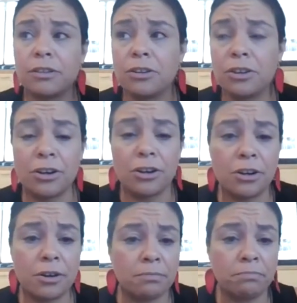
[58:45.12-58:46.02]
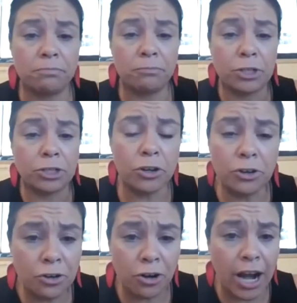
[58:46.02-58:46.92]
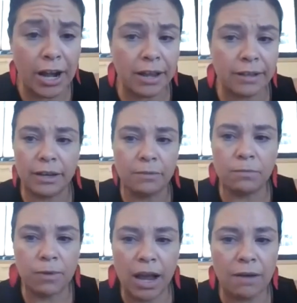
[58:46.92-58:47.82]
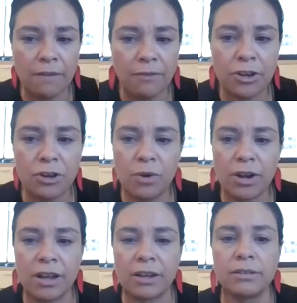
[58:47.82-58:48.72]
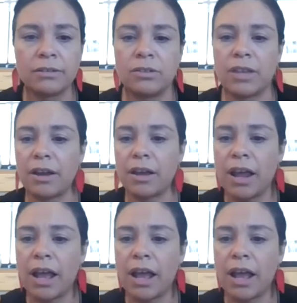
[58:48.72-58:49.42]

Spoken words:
your return credit, like however you wanna do that.